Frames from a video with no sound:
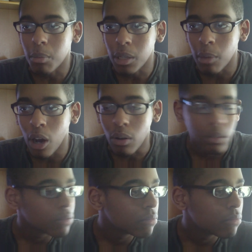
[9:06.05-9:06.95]
Mimo.
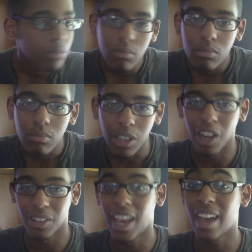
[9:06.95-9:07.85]
You
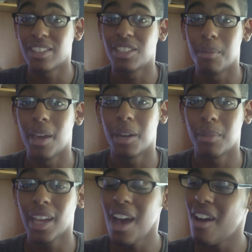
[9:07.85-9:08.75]
know, they actually made him
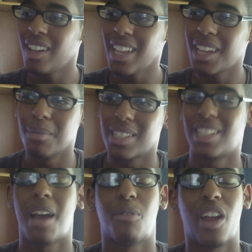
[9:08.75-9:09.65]
like, oh, I like him this
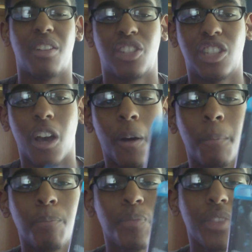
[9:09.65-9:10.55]
time around. So,